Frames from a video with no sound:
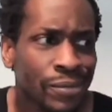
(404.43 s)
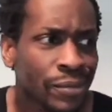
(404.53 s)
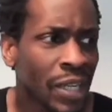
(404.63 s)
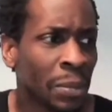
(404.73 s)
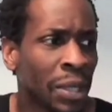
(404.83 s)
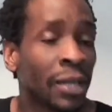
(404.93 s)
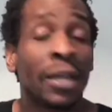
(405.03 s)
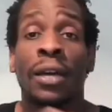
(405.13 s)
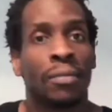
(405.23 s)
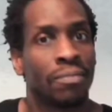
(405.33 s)
I mean,
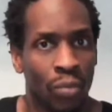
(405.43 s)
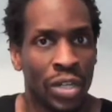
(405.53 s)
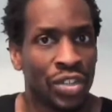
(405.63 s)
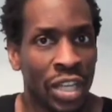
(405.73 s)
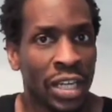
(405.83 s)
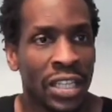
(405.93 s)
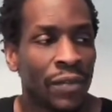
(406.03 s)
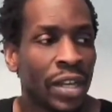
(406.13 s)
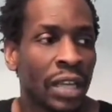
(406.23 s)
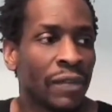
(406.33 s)
which any
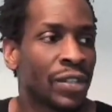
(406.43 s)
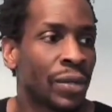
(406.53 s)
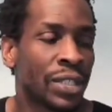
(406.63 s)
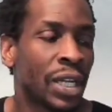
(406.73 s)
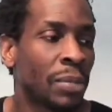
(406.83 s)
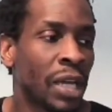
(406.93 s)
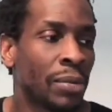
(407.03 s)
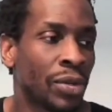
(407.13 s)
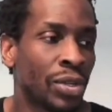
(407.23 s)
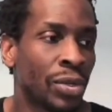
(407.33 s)
7011 tune is going to be able
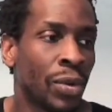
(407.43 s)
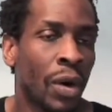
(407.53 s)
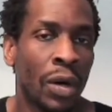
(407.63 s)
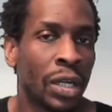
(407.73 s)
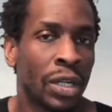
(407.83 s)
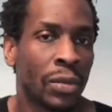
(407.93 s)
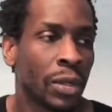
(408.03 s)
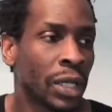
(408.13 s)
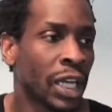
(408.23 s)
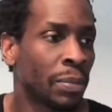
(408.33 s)
to do on
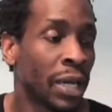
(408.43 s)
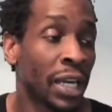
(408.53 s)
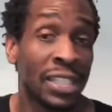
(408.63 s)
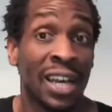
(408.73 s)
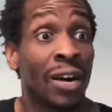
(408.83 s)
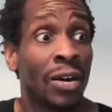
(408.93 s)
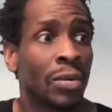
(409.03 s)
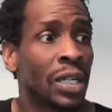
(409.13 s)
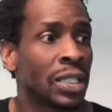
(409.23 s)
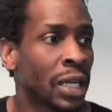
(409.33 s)
heroic campaign, as I
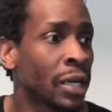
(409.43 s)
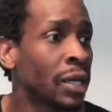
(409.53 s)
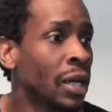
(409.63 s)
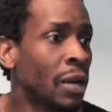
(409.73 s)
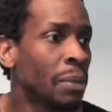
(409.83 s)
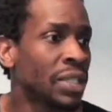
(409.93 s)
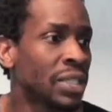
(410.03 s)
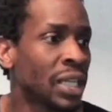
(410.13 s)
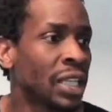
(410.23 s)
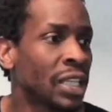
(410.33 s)
always say. But
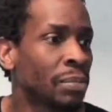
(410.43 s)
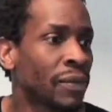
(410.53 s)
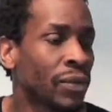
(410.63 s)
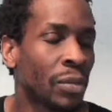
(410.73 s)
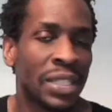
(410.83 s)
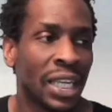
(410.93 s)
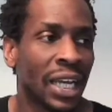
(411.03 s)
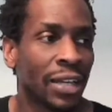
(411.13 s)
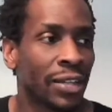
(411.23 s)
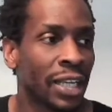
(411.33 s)
seeing them perform and seeing
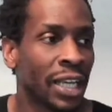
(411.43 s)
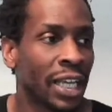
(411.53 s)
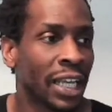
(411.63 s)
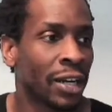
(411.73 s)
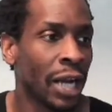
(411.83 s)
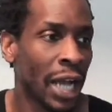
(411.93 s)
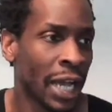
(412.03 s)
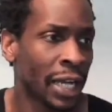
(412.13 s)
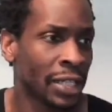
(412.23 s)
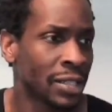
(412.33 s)
how their kit
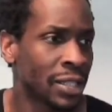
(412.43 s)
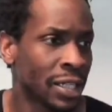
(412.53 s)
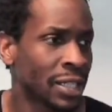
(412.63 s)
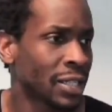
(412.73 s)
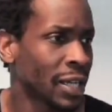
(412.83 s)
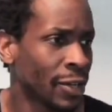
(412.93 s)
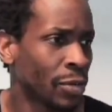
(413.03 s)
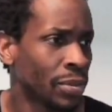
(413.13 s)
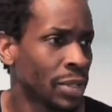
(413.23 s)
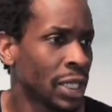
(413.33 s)
interacts does help
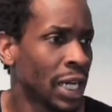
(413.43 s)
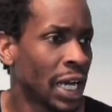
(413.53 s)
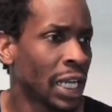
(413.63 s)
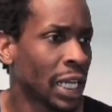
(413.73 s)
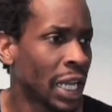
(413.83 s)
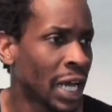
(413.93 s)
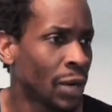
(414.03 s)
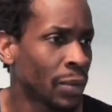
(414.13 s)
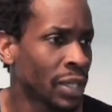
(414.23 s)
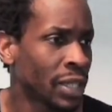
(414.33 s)
a lot
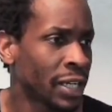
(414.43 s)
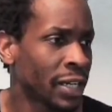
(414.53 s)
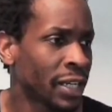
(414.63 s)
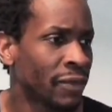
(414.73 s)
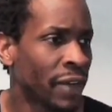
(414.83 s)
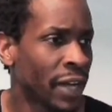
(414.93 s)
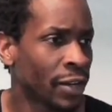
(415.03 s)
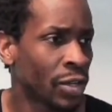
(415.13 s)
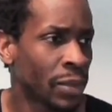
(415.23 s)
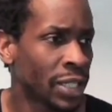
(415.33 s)
with their
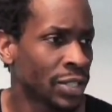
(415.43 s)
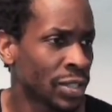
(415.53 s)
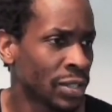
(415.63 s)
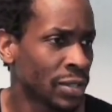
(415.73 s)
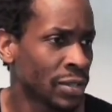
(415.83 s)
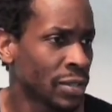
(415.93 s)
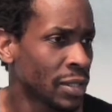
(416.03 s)
evaluations.